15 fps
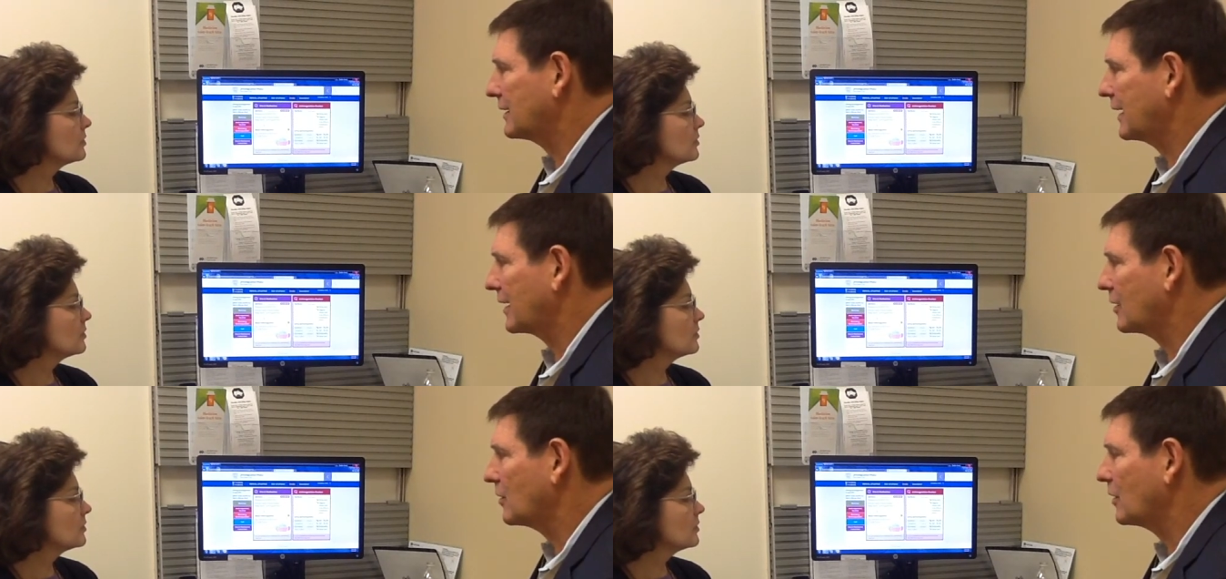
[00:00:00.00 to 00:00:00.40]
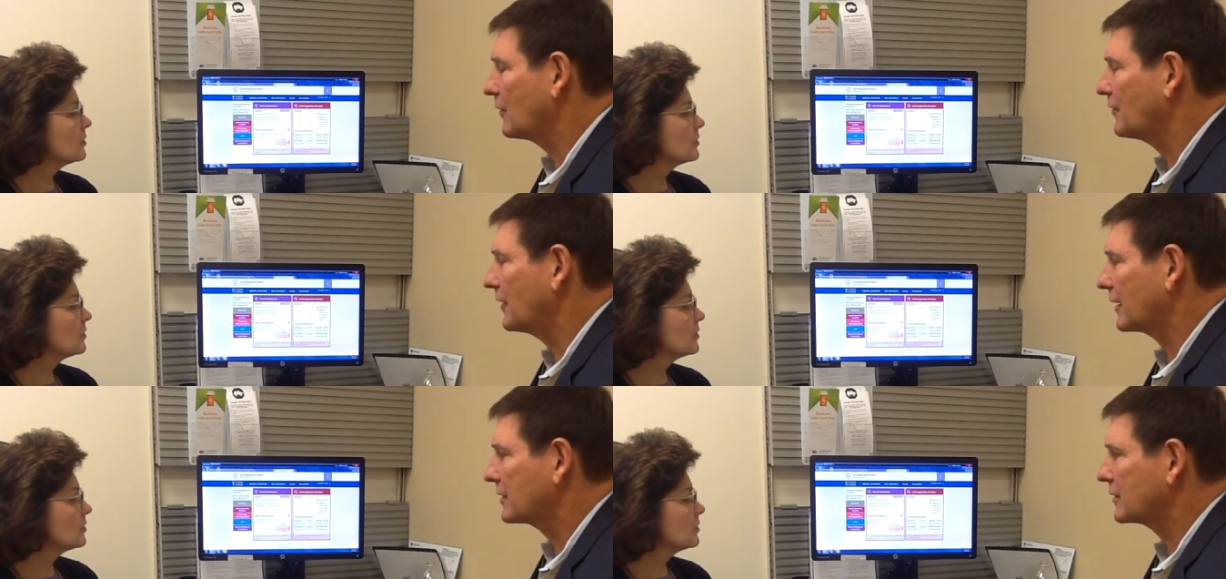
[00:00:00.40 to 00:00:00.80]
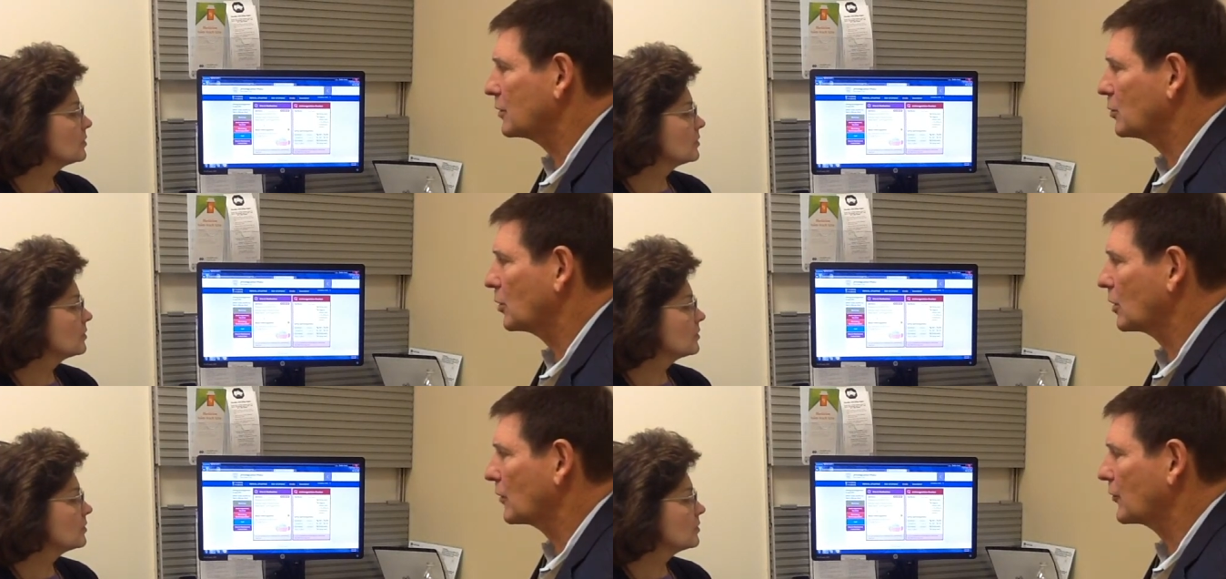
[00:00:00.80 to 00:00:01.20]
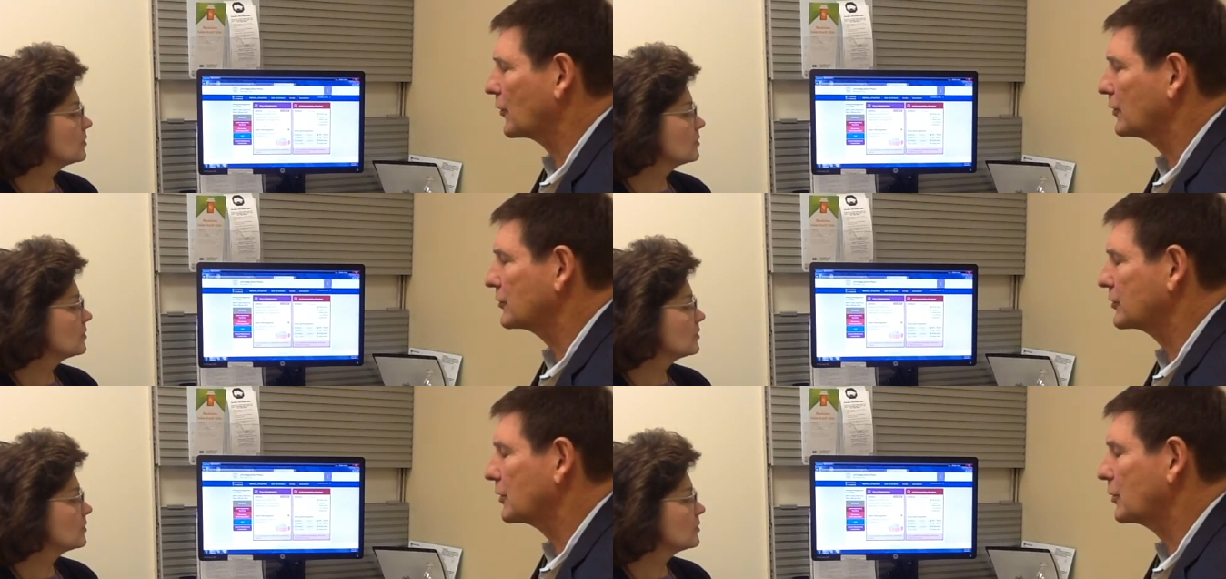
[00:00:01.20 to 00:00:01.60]
Speaker 1: that'll affect the warfarin.
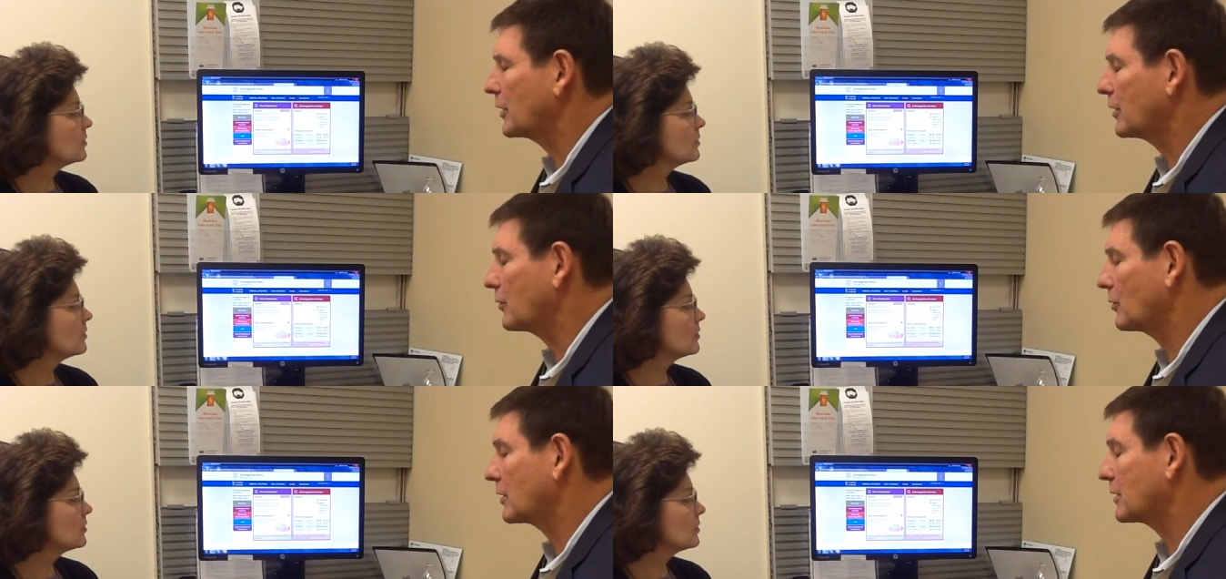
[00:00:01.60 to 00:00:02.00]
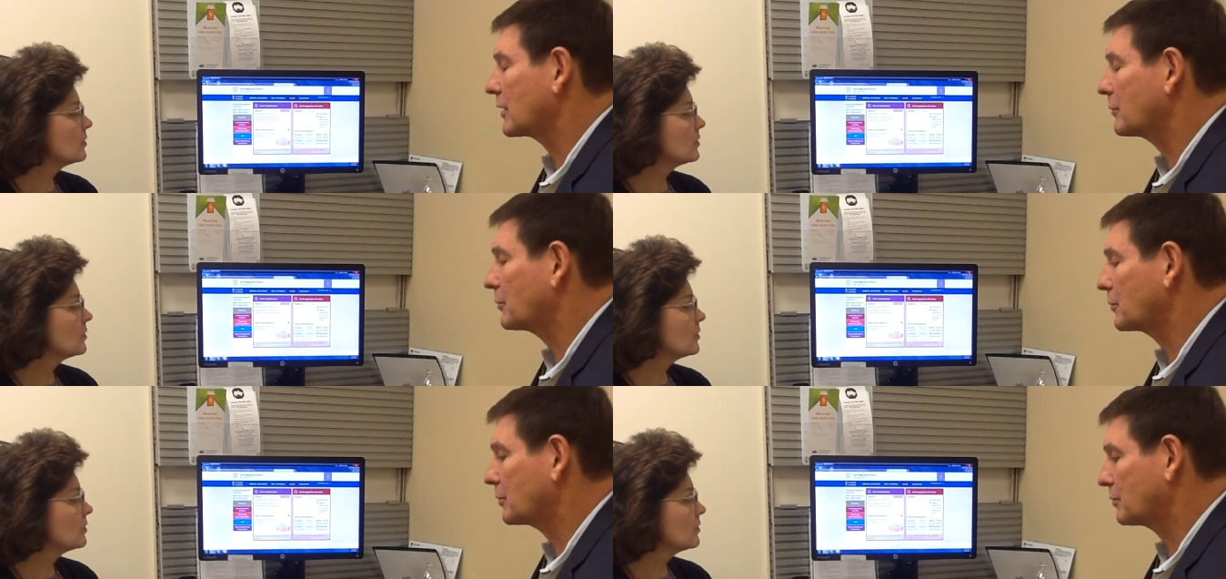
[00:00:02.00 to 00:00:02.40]
So we really